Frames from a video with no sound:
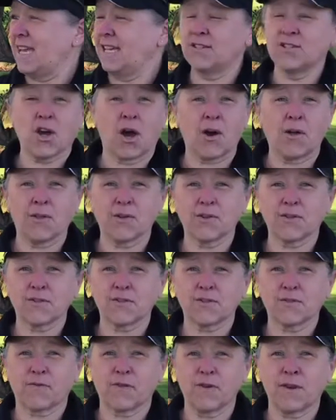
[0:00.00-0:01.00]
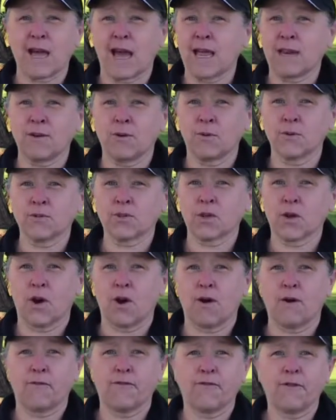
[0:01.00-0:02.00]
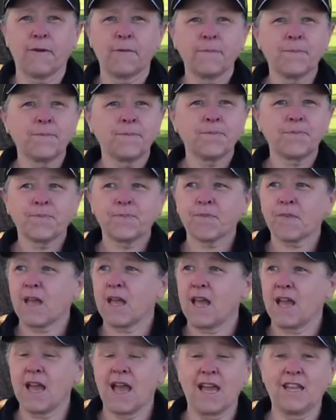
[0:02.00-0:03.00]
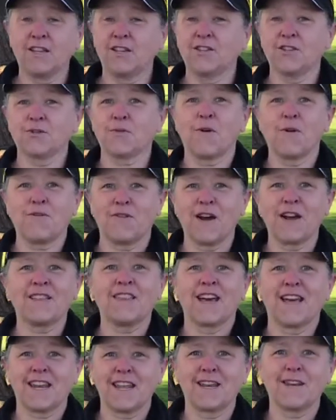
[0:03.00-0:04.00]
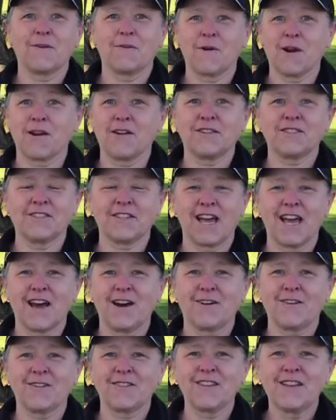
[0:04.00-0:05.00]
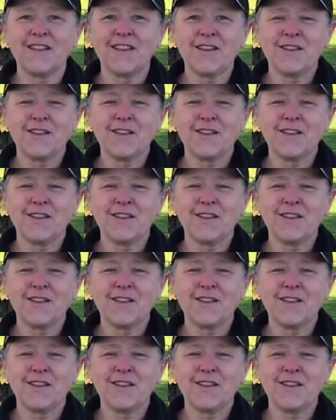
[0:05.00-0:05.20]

$8 for nine holes of golf and you just won't find that anywhere in town.